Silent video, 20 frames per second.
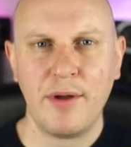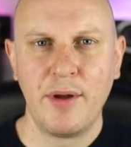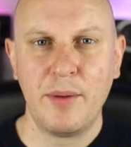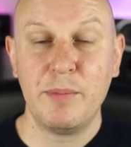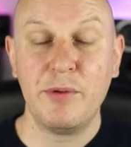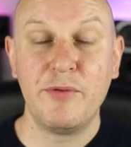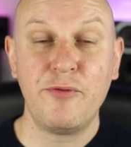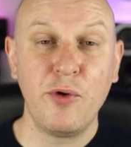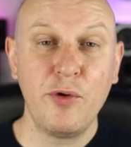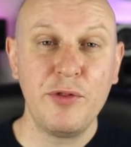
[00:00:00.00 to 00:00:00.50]

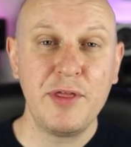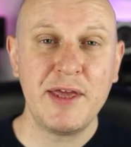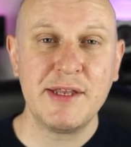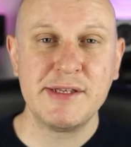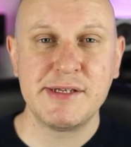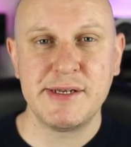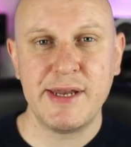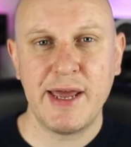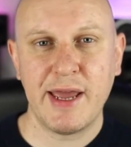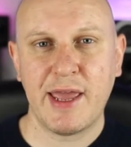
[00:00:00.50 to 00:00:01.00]
Before the
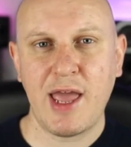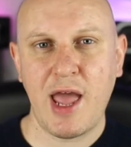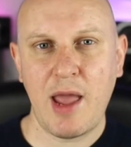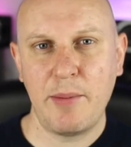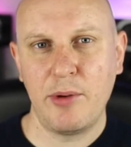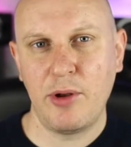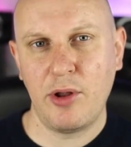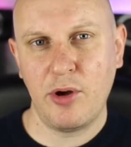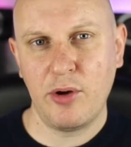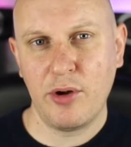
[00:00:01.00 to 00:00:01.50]
internet came
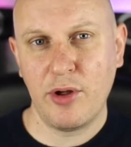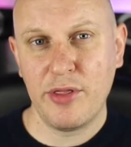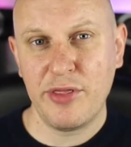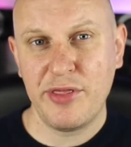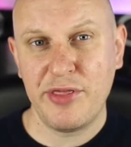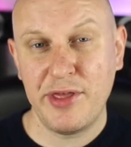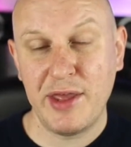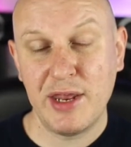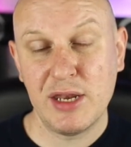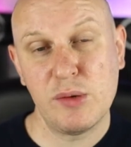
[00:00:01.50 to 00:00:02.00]
along,
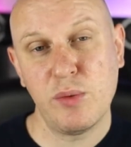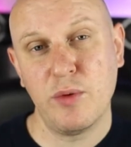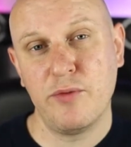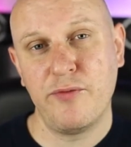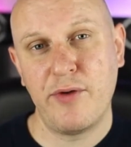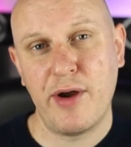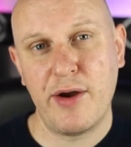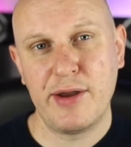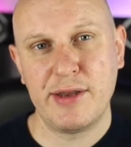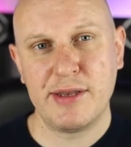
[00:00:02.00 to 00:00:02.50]
things were
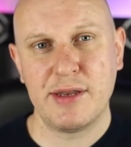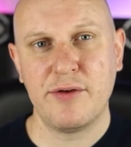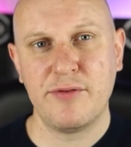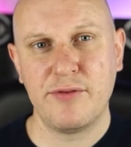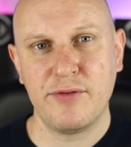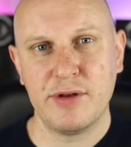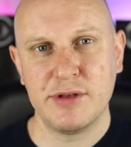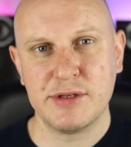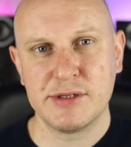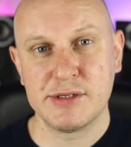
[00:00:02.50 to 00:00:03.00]
very
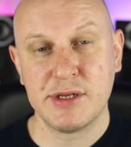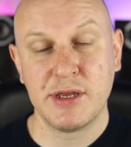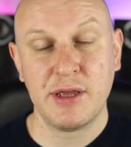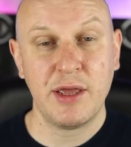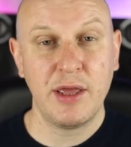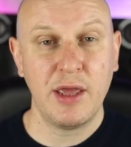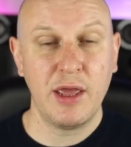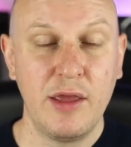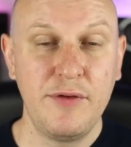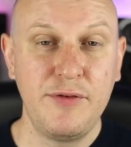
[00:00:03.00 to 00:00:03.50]
different.
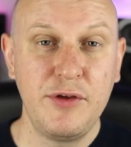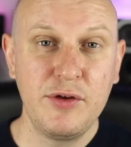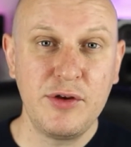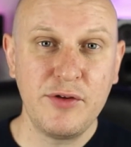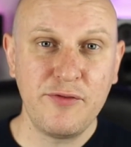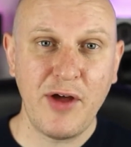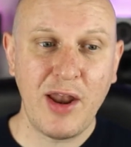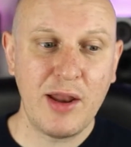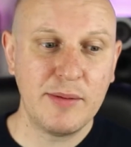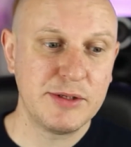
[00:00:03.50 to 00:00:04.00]
If you
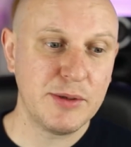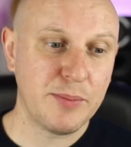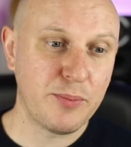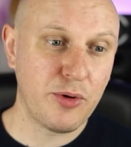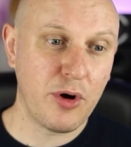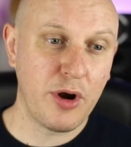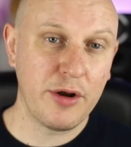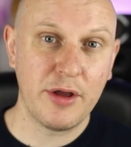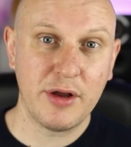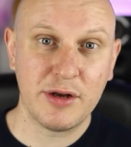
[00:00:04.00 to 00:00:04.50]
developed a
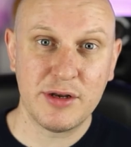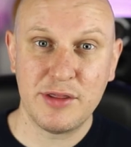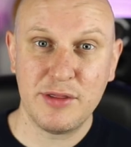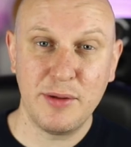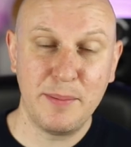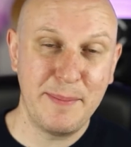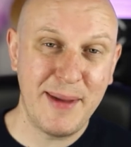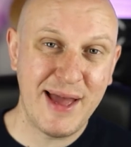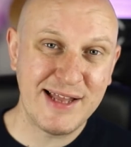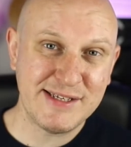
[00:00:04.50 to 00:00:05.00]
product
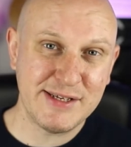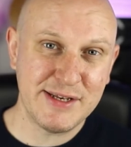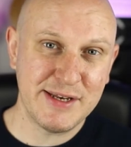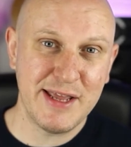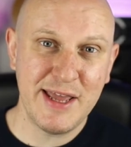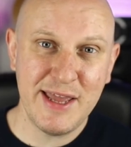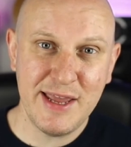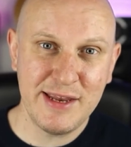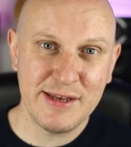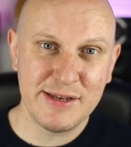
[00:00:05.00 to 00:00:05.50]
that met a
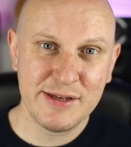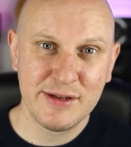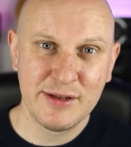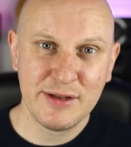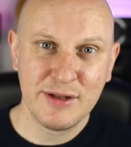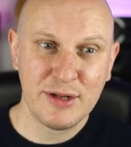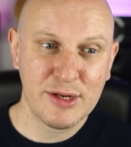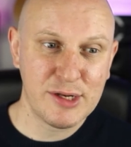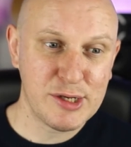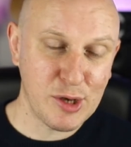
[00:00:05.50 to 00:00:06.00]
need,
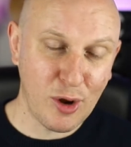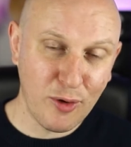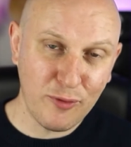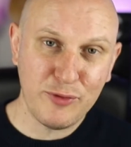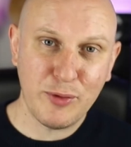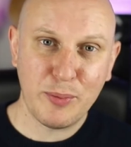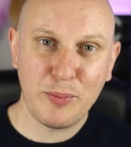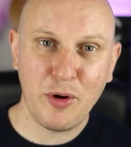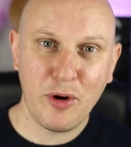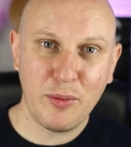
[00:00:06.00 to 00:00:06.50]

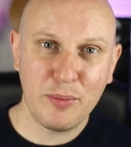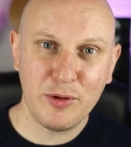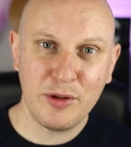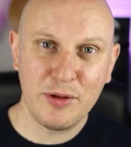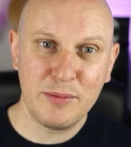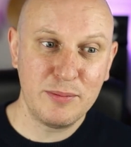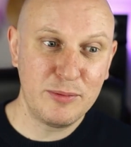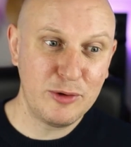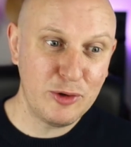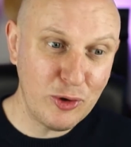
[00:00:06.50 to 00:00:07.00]
solved a
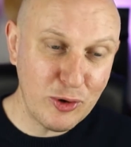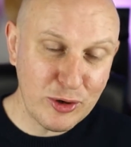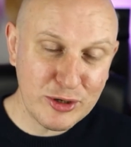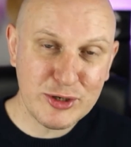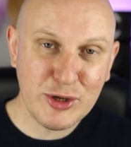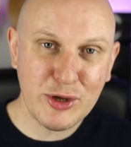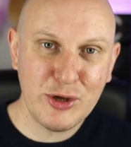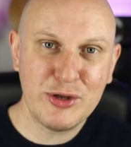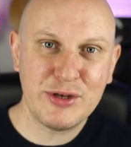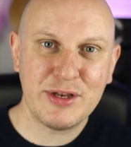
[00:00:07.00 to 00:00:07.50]
problem,
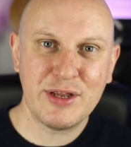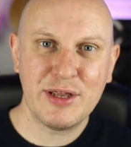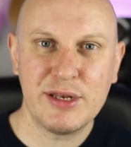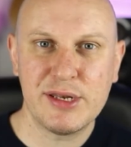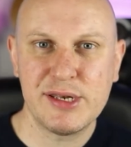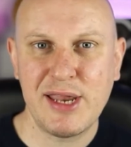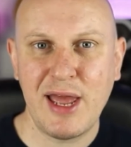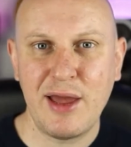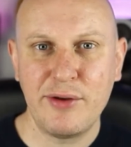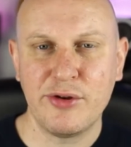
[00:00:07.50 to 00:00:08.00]
looked good
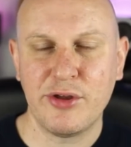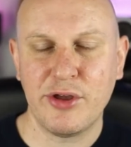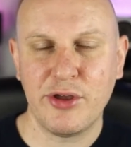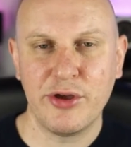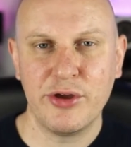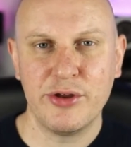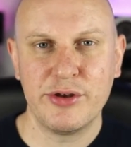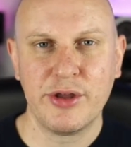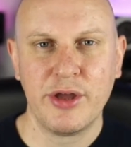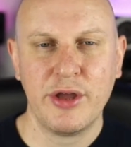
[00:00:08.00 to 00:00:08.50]
sounded
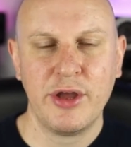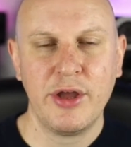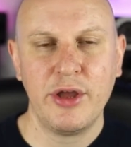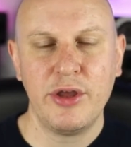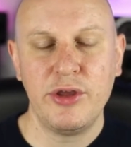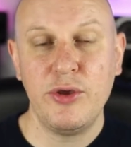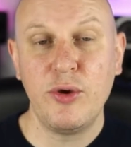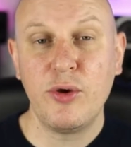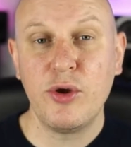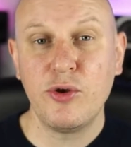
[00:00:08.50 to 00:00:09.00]
good,
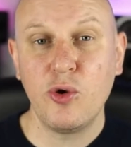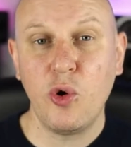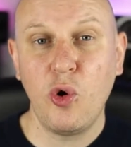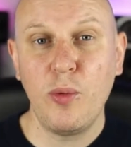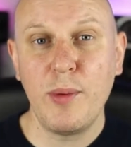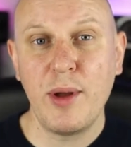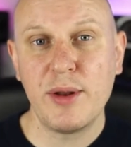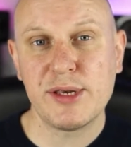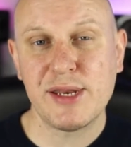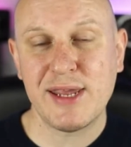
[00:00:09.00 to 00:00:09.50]
you could
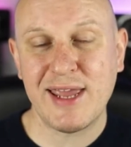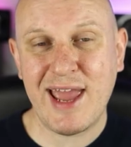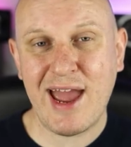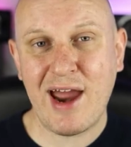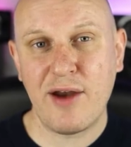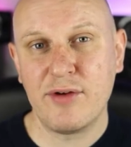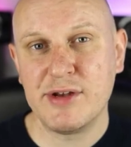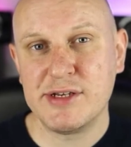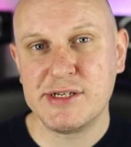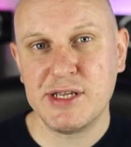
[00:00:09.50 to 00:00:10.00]
almost
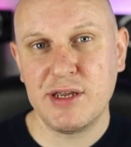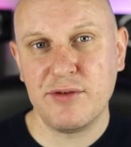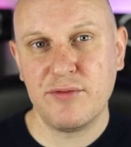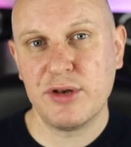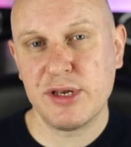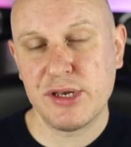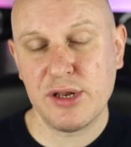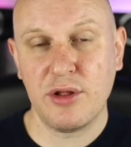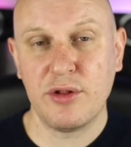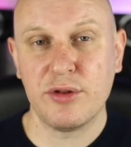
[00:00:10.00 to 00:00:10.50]
guarantee
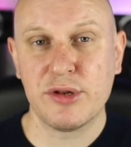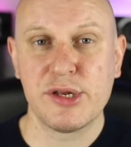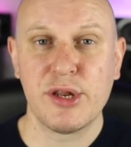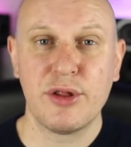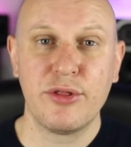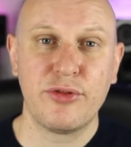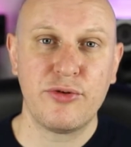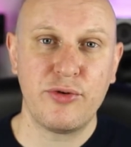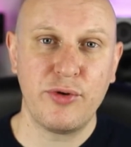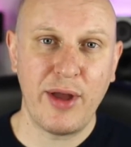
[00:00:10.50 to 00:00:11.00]
results
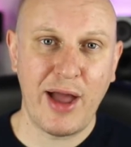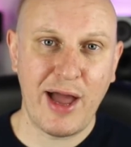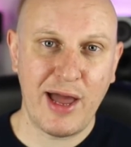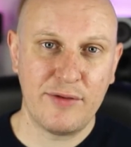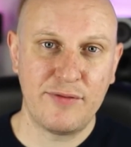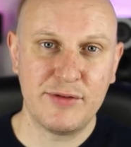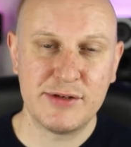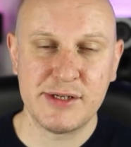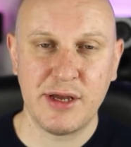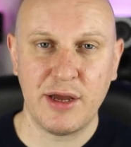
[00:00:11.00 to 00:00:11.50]
through
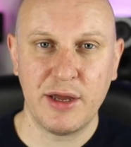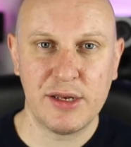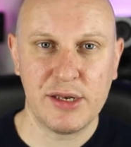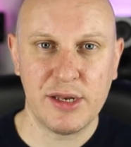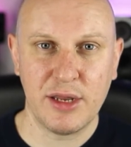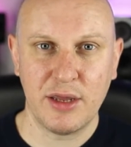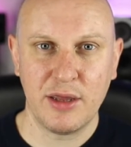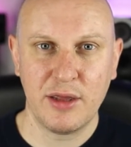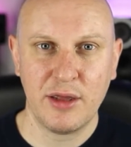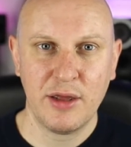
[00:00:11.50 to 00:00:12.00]

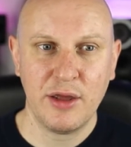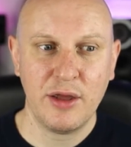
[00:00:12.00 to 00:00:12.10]
advertising.